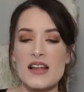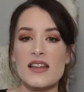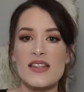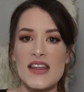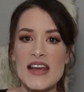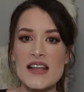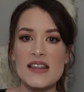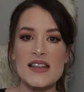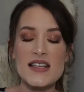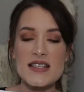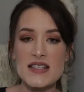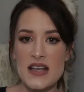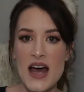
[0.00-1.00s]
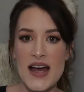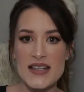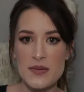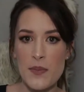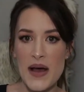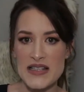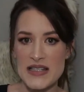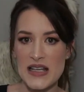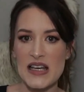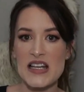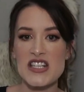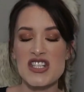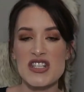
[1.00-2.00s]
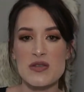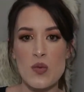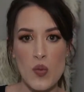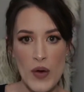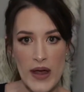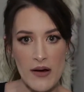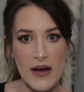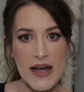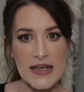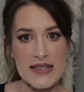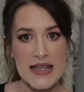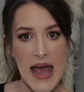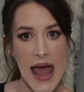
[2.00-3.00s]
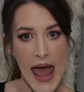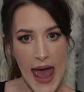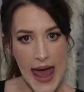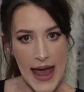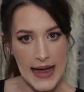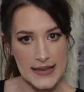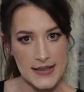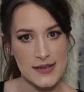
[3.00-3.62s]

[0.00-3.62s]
This size muslin is just where it's at.